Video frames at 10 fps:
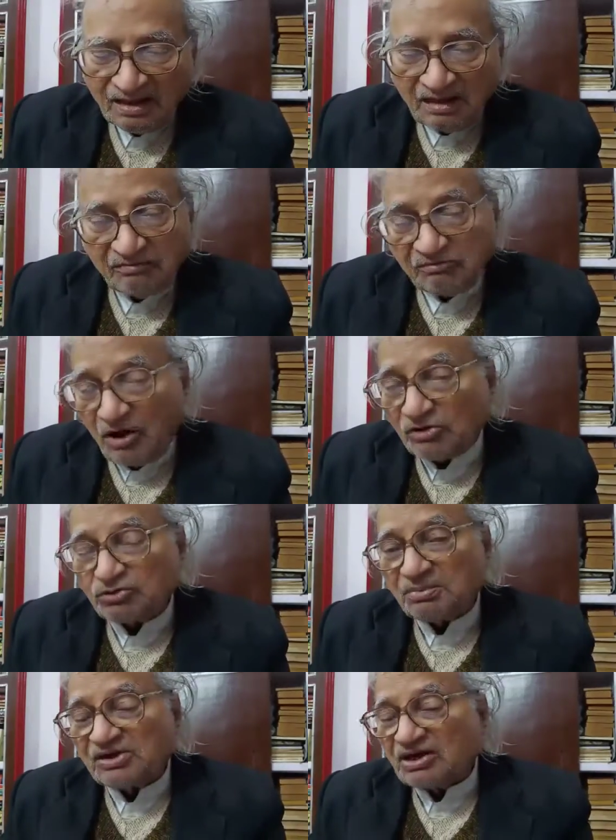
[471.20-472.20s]
We want to
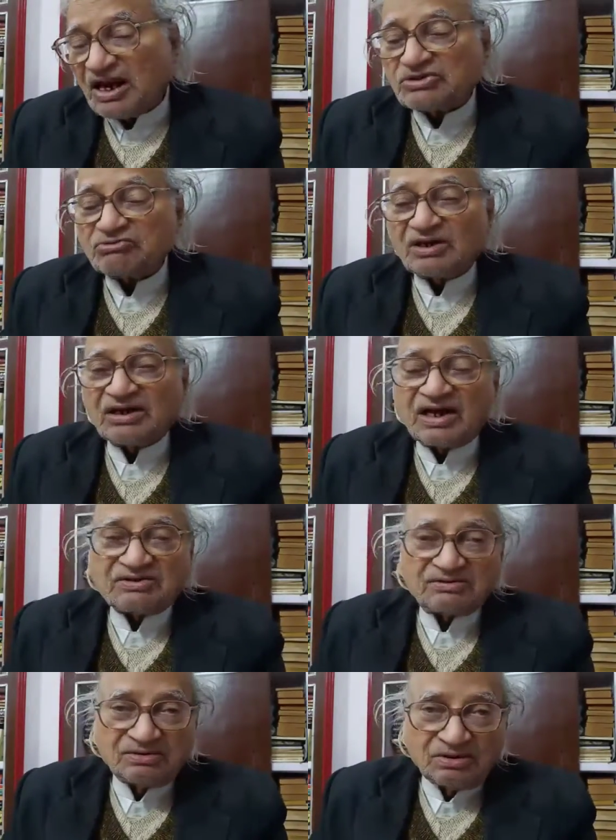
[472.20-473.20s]
be intellectually great
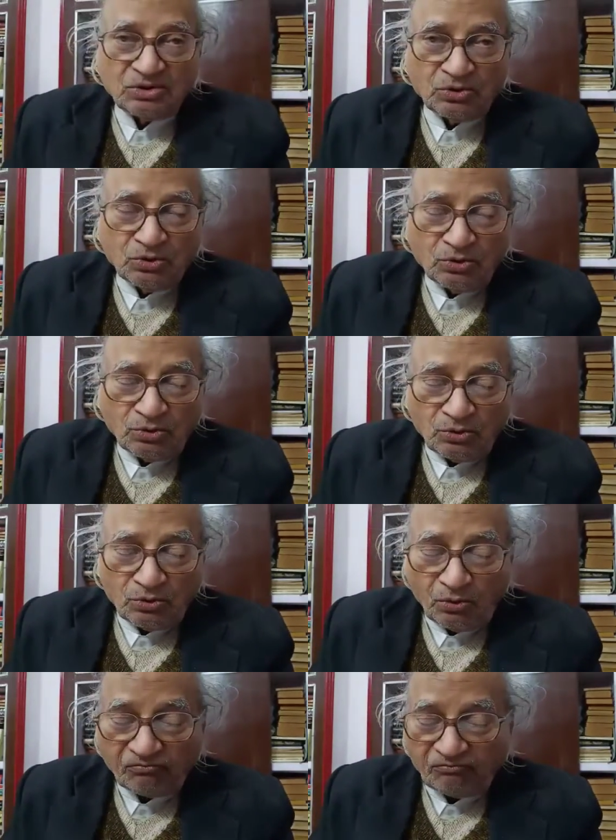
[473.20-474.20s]

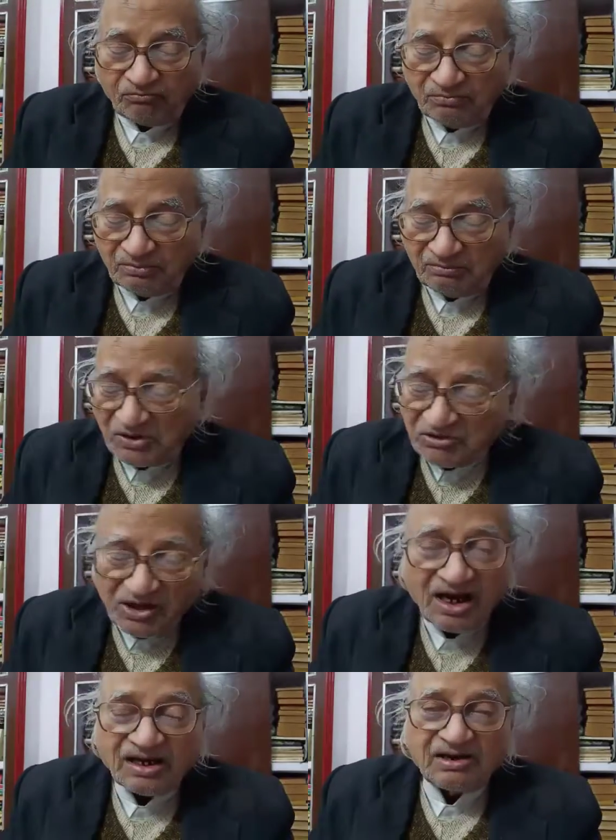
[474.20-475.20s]
or
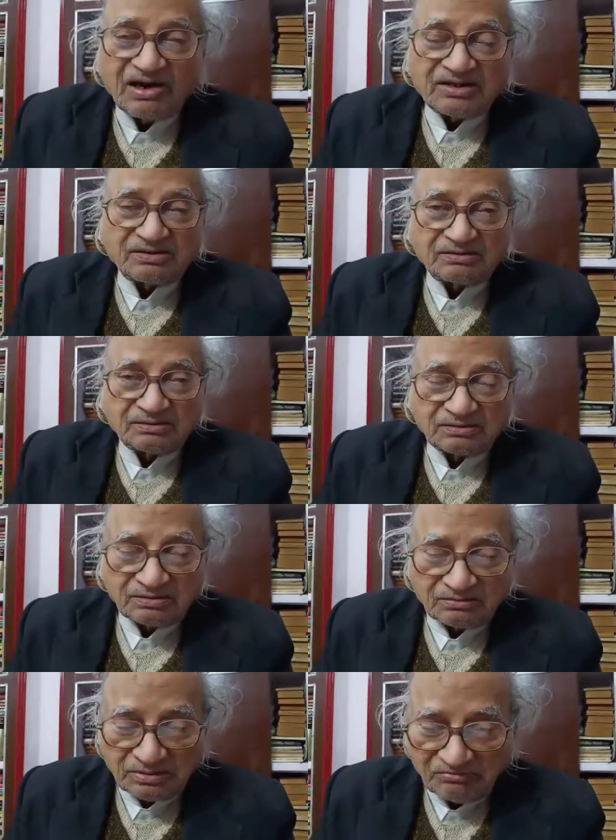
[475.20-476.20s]
materially great
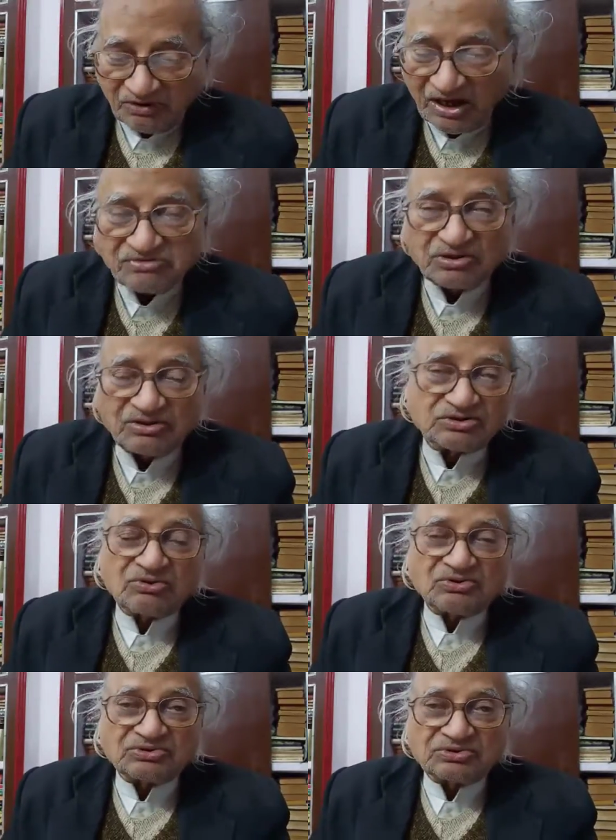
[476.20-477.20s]
in financial
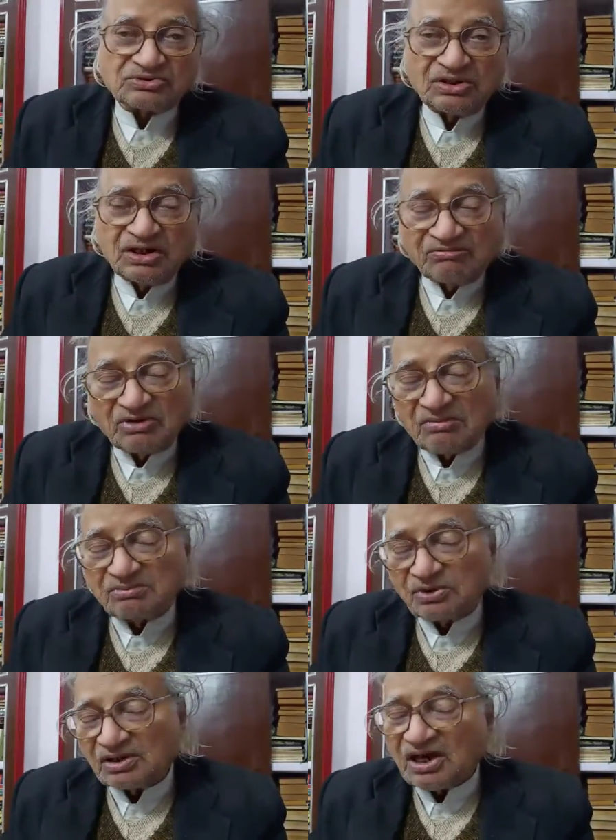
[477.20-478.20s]
resources, we have to
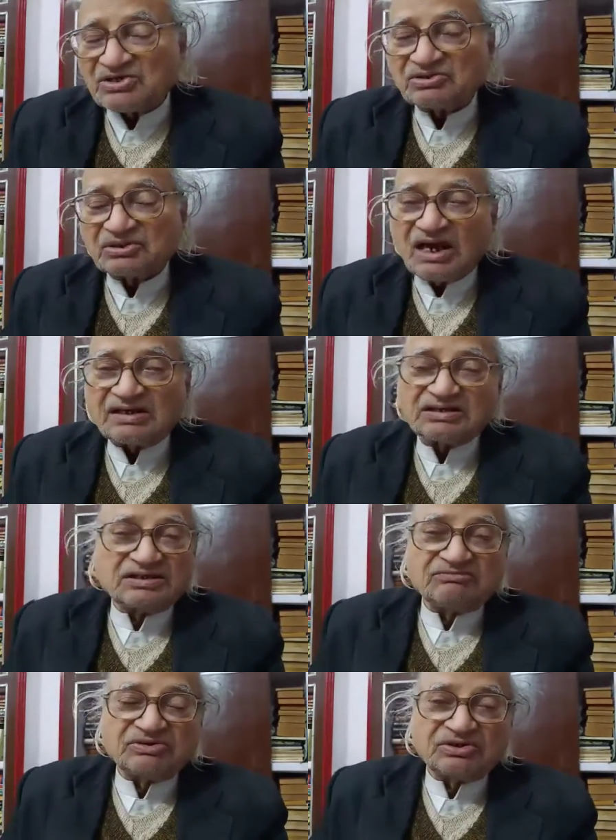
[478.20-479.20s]
engage in that
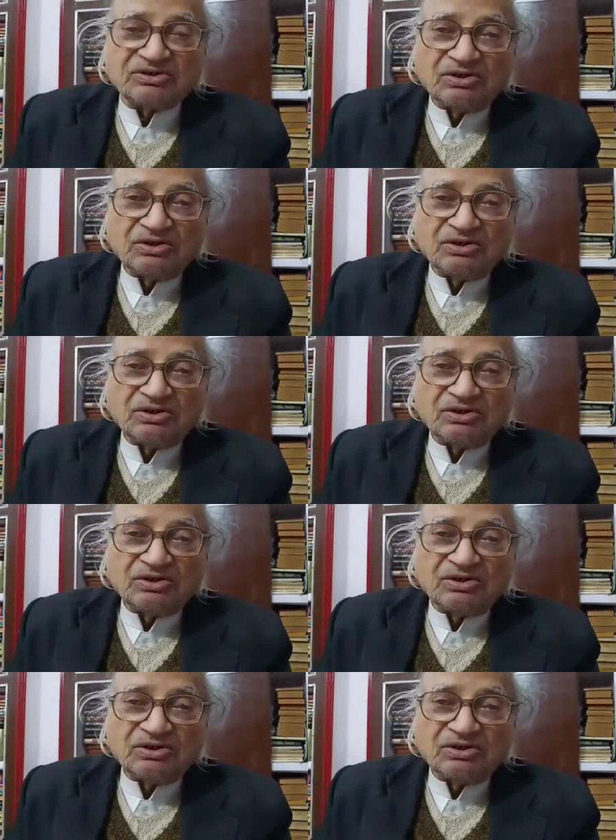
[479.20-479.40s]
activity